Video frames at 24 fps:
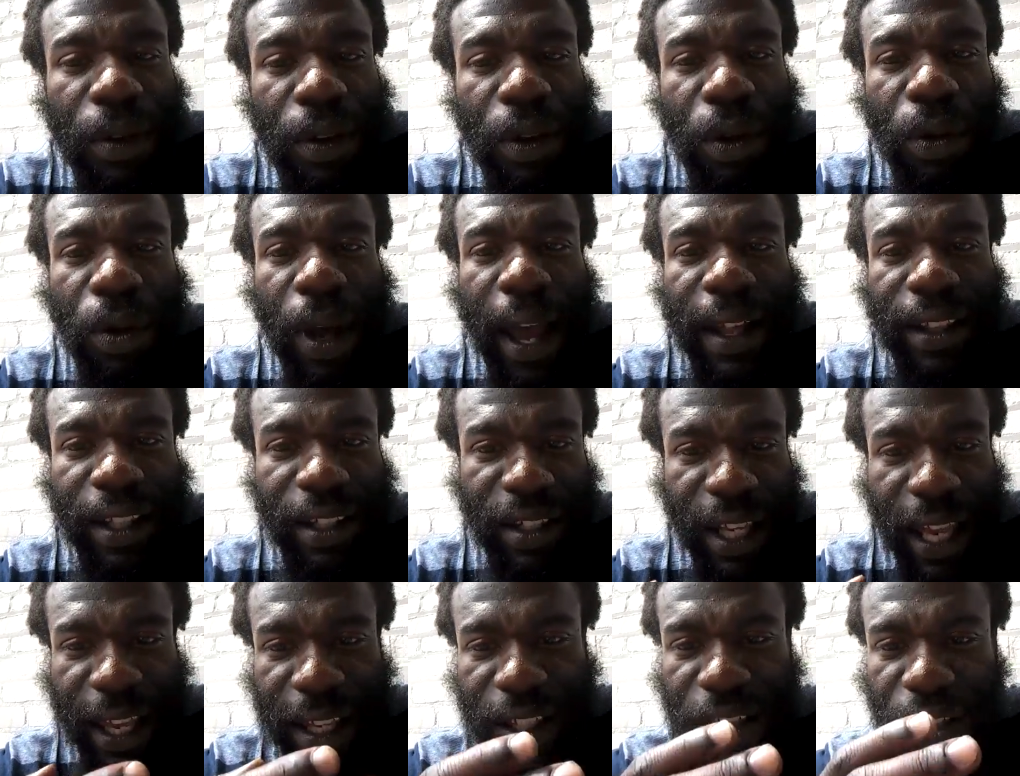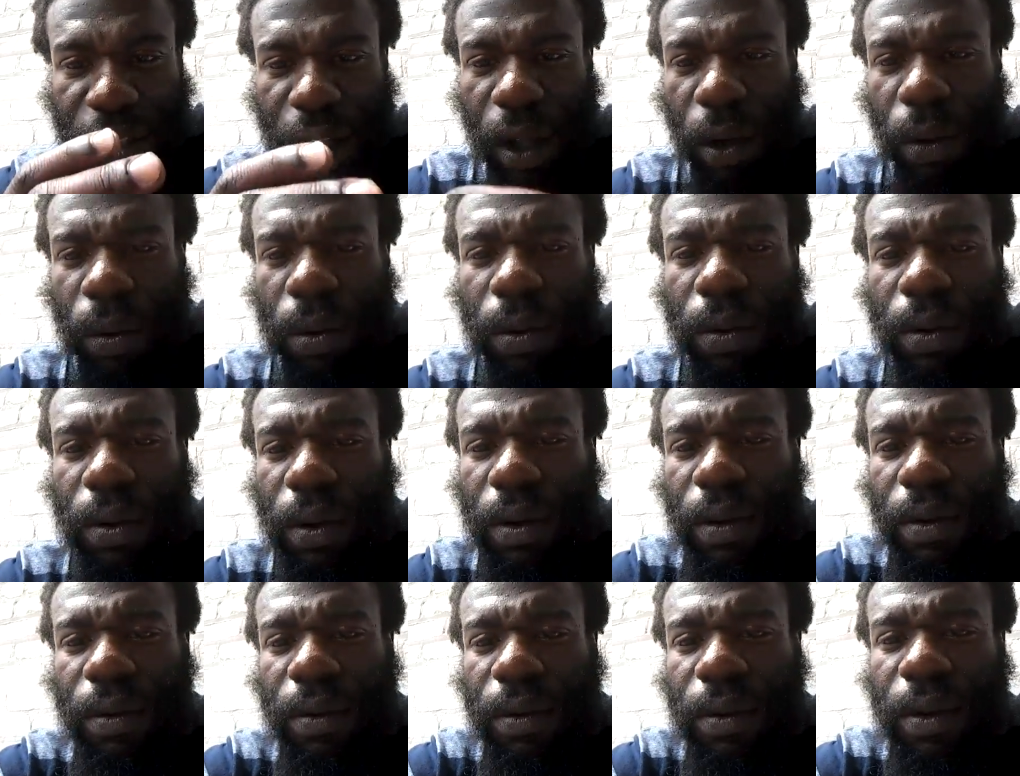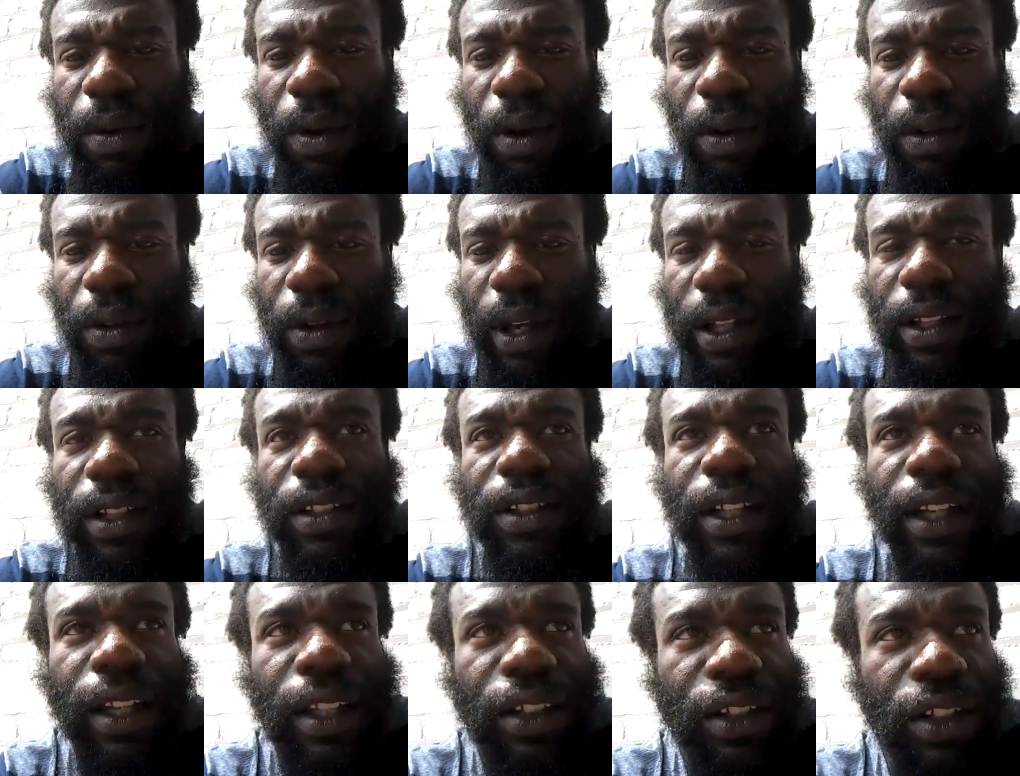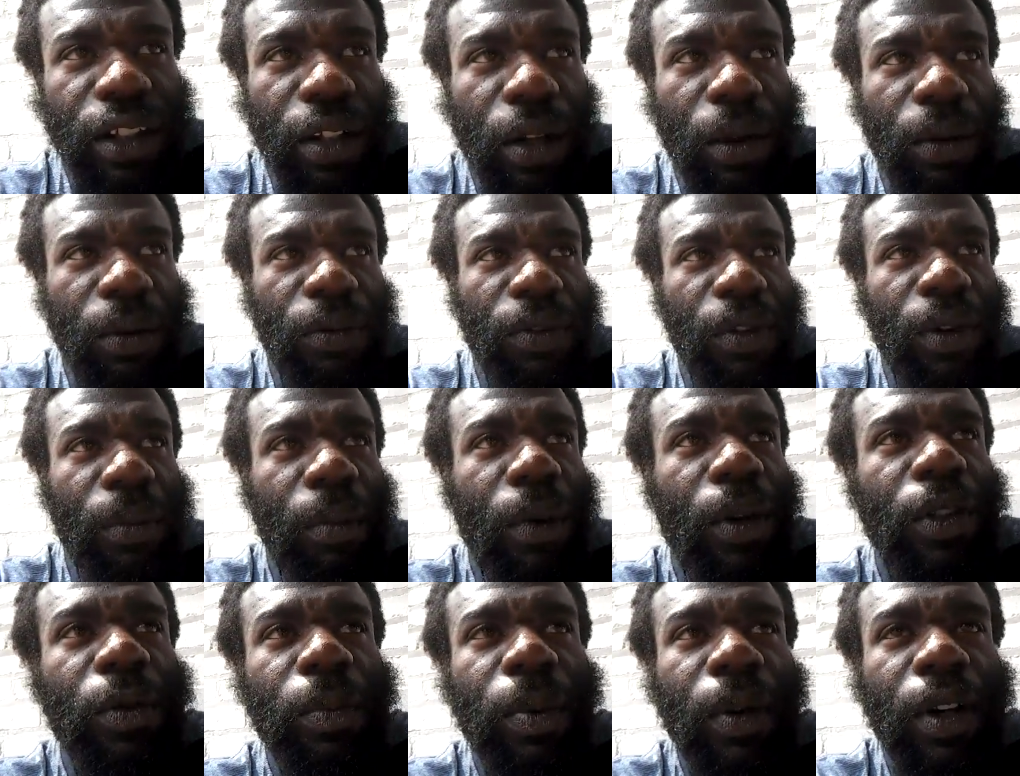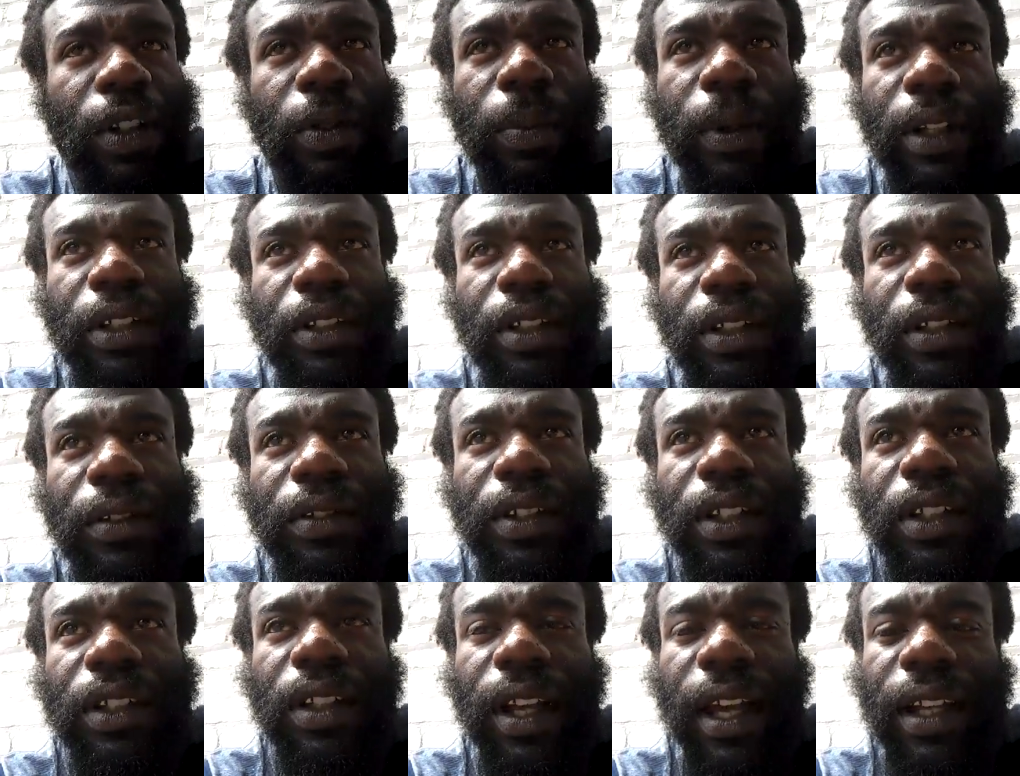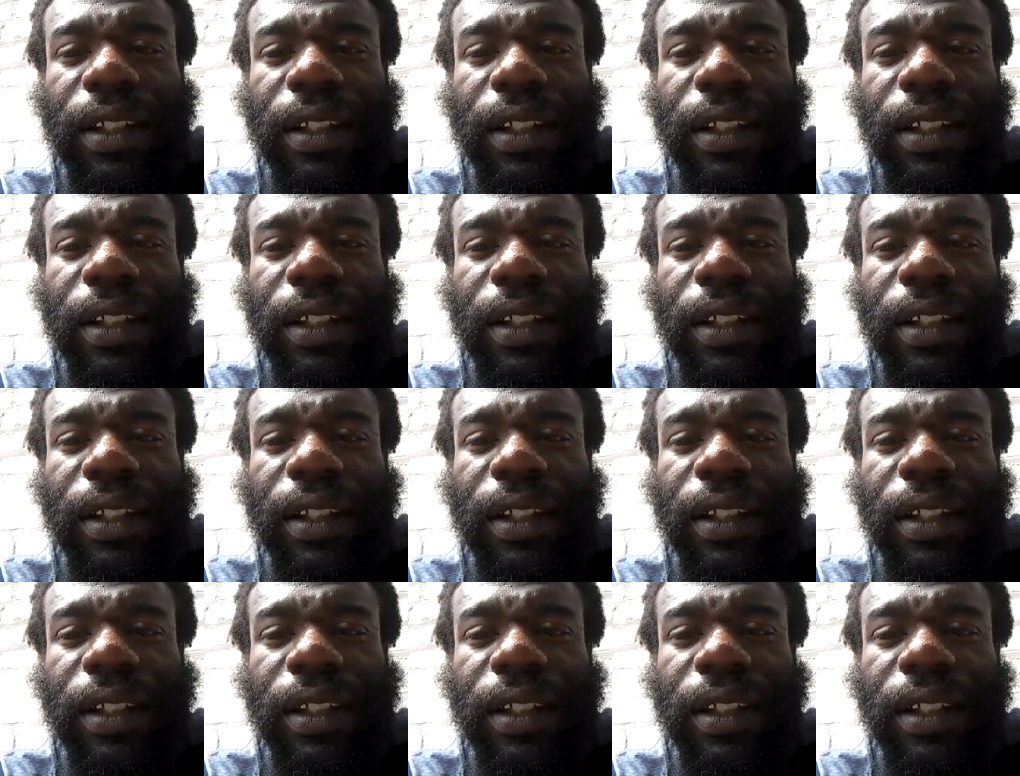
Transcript: you had to take it slow. You know, you had to take it slow for the most part, especially if she